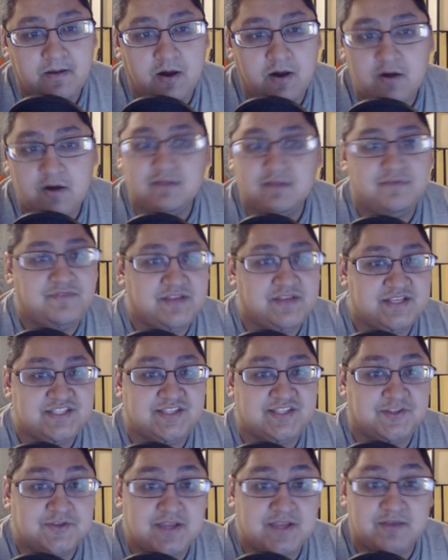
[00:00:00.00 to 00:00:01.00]
all of
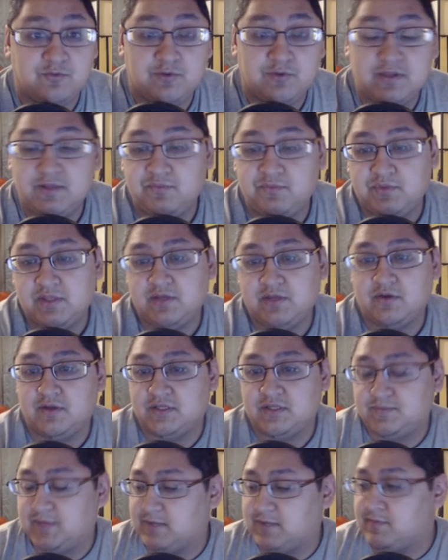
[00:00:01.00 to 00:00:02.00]
this looking really, really good
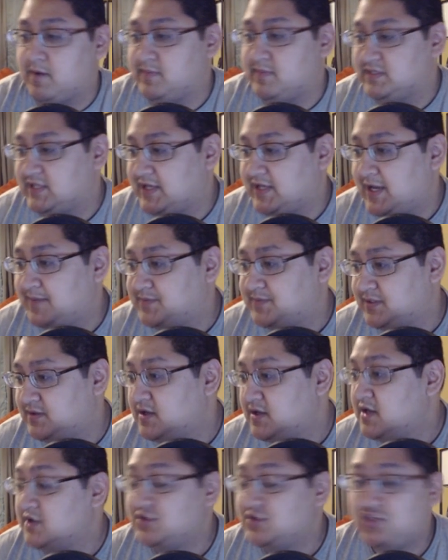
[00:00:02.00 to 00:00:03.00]
as Big Mom as a captain.